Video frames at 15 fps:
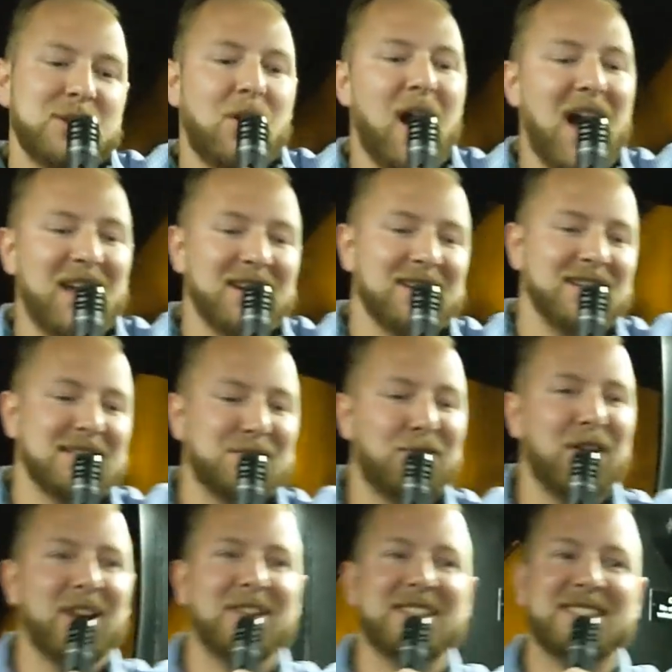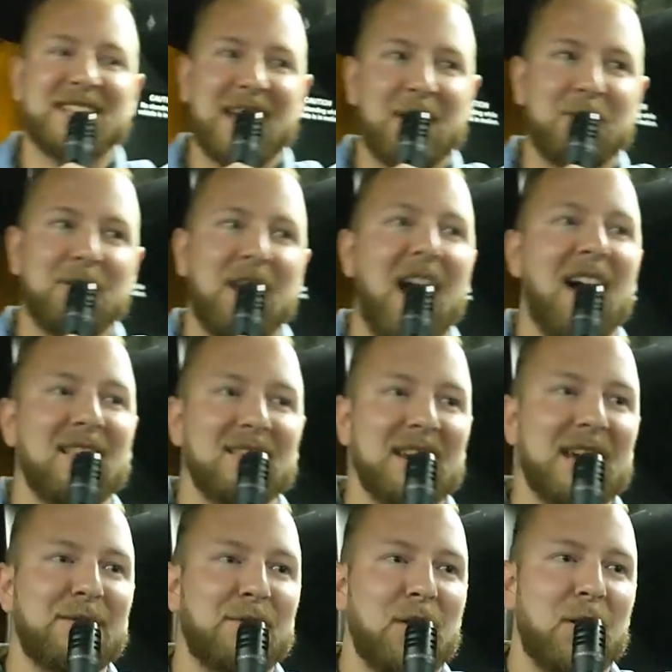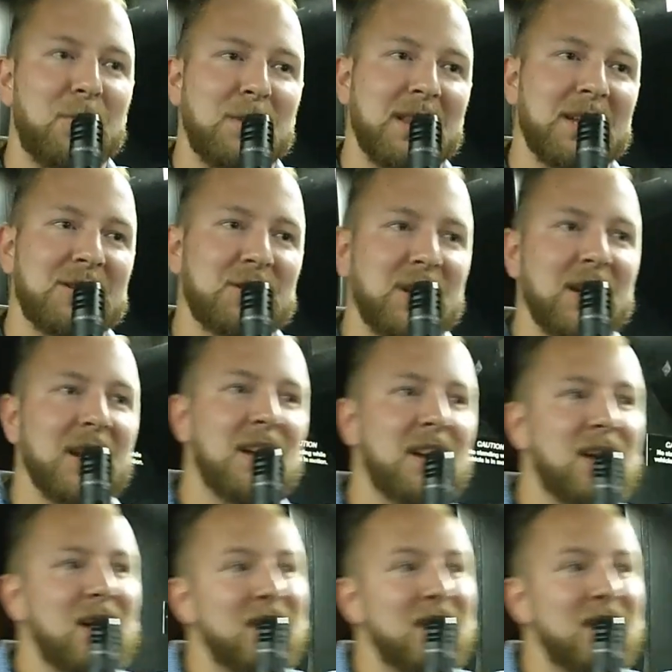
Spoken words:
So Hanukkah is a very sacred holiday for our religion.